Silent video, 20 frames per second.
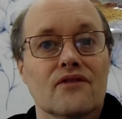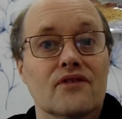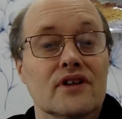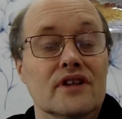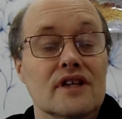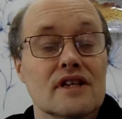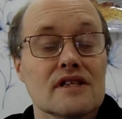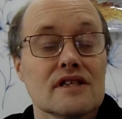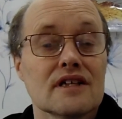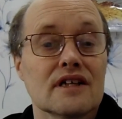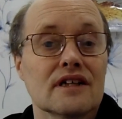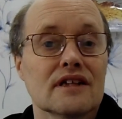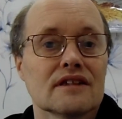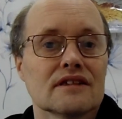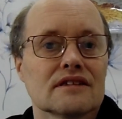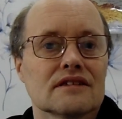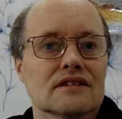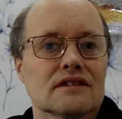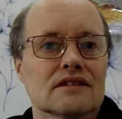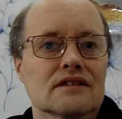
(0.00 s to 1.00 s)
For
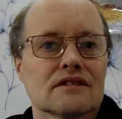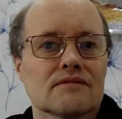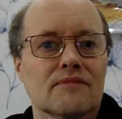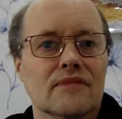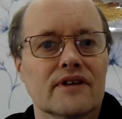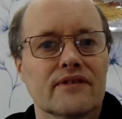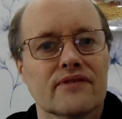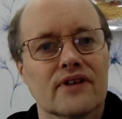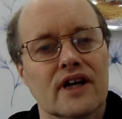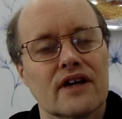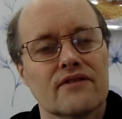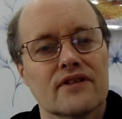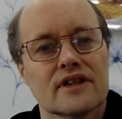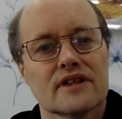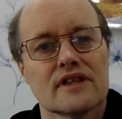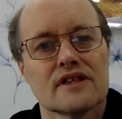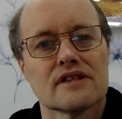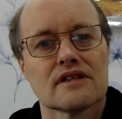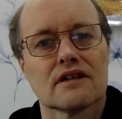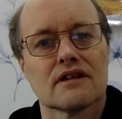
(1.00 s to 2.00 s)
dessert, my
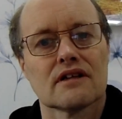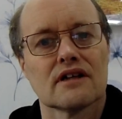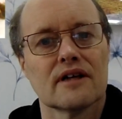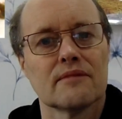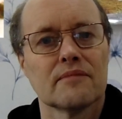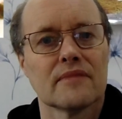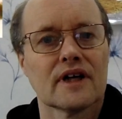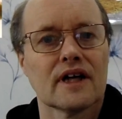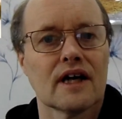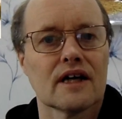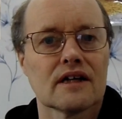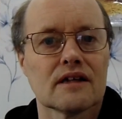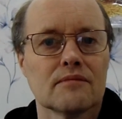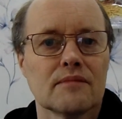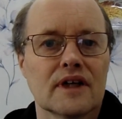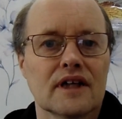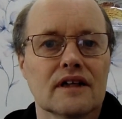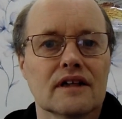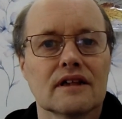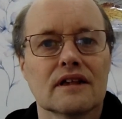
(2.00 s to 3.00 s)
favorite is creme
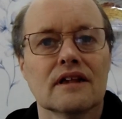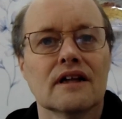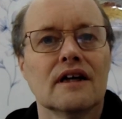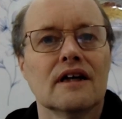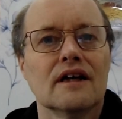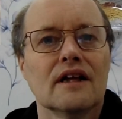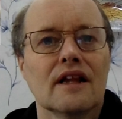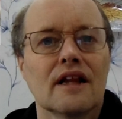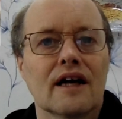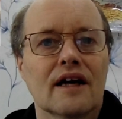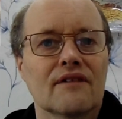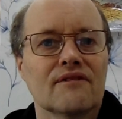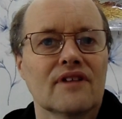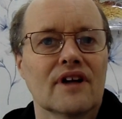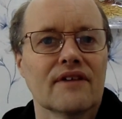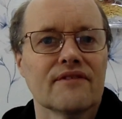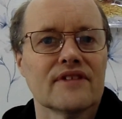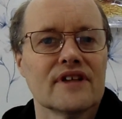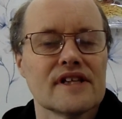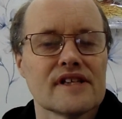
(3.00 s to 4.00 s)
caramel. I've
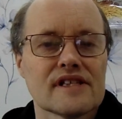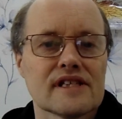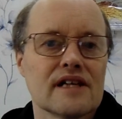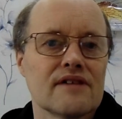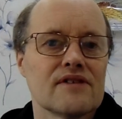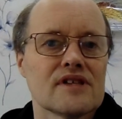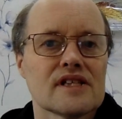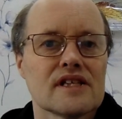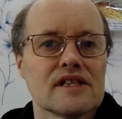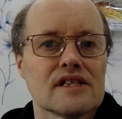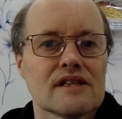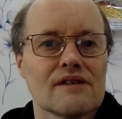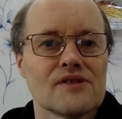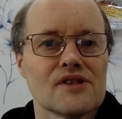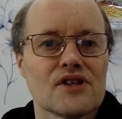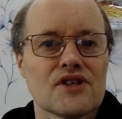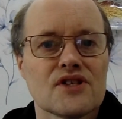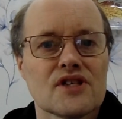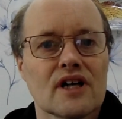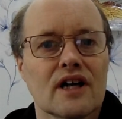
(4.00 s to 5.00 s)
loved this ever since
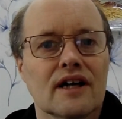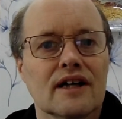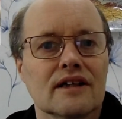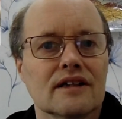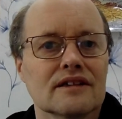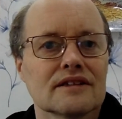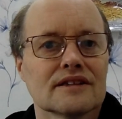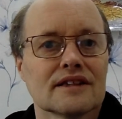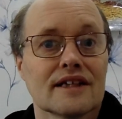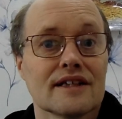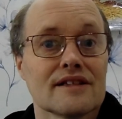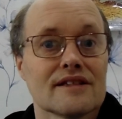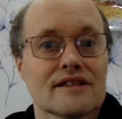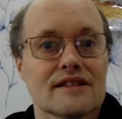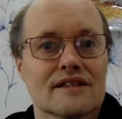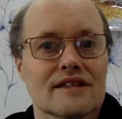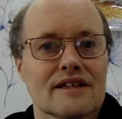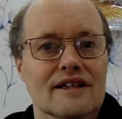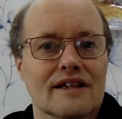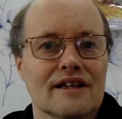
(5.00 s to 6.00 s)
I was a child.
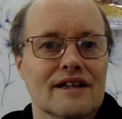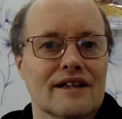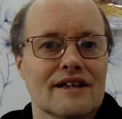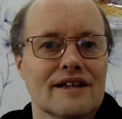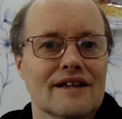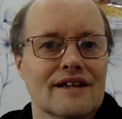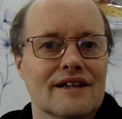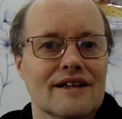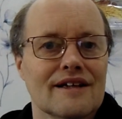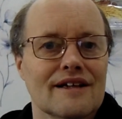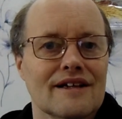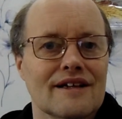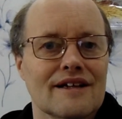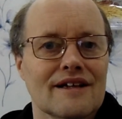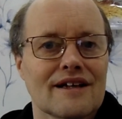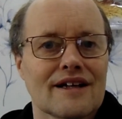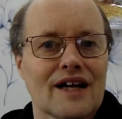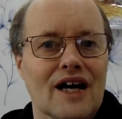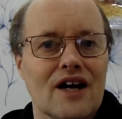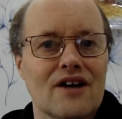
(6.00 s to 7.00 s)
It's
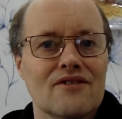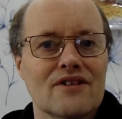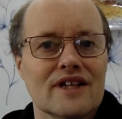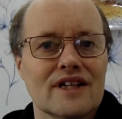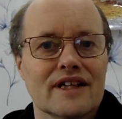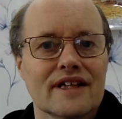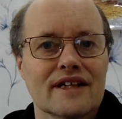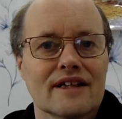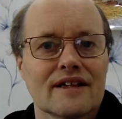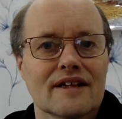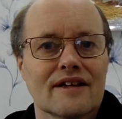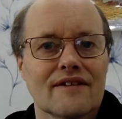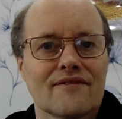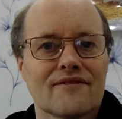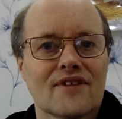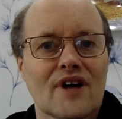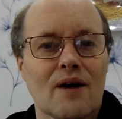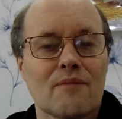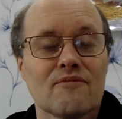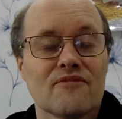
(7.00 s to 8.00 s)
a really
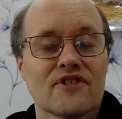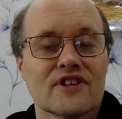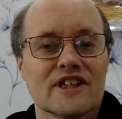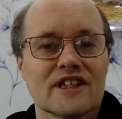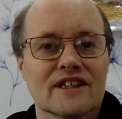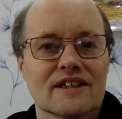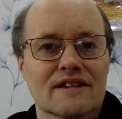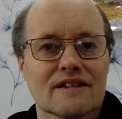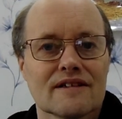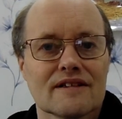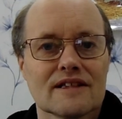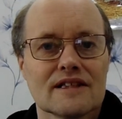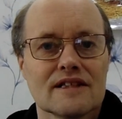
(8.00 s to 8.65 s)
comforting